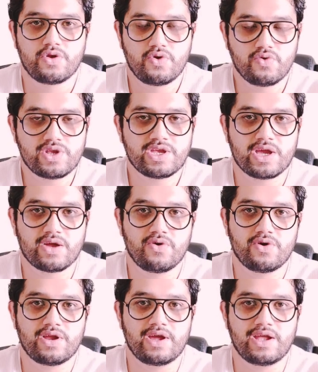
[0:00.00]
don't check
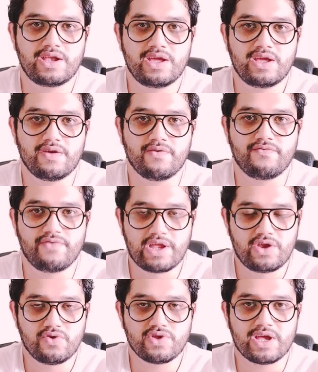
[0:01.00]
on any
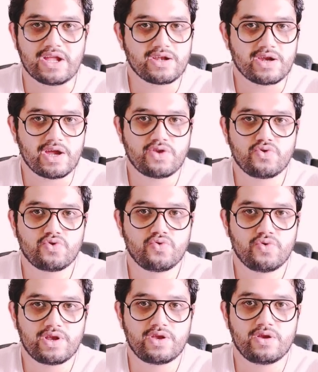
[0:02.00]
videos and try to
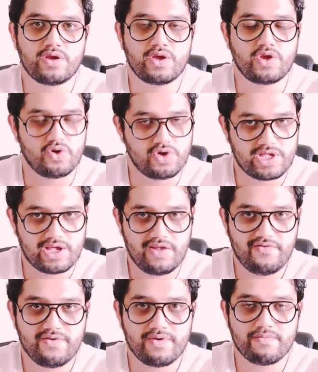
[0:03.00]
do it
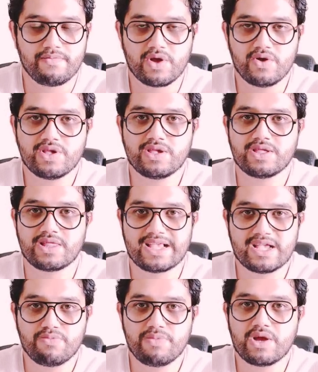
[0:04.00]
yourself because
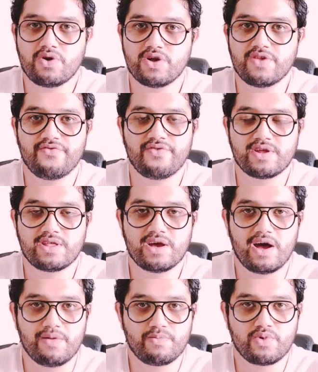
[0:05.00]
this may cause
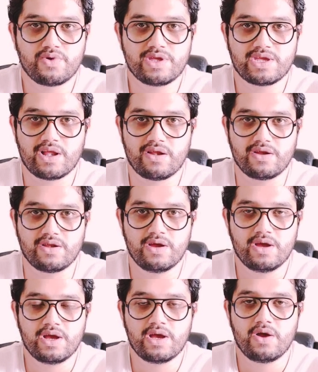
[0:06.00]
further harm to the children.
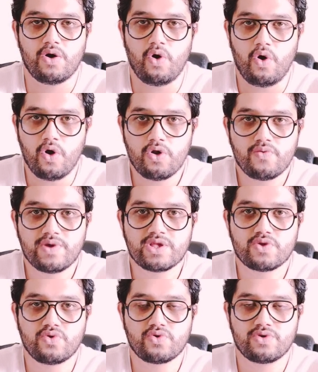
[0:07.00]

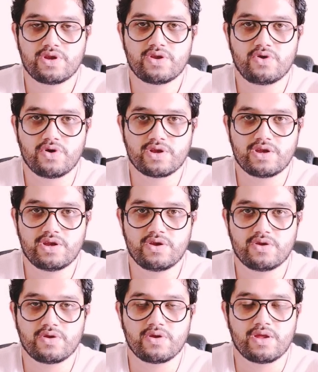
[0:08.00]
Always go to the
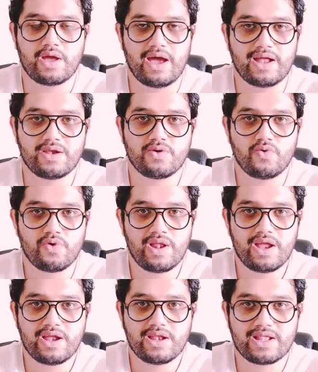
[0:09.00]
doctor and
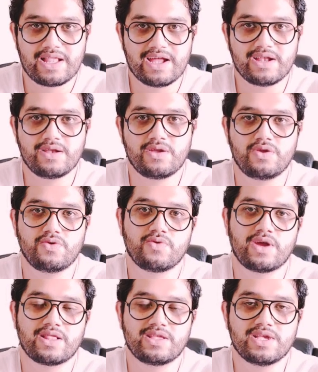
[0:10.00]
only then
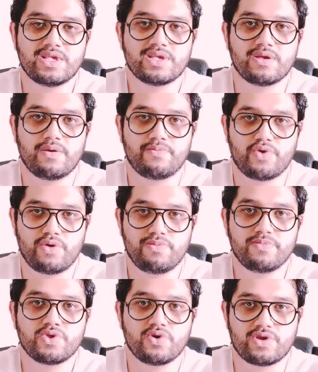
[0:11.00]
you get this
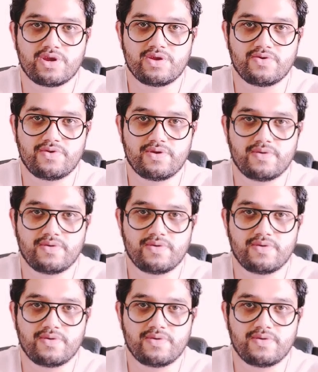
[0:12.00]
problem sorted out.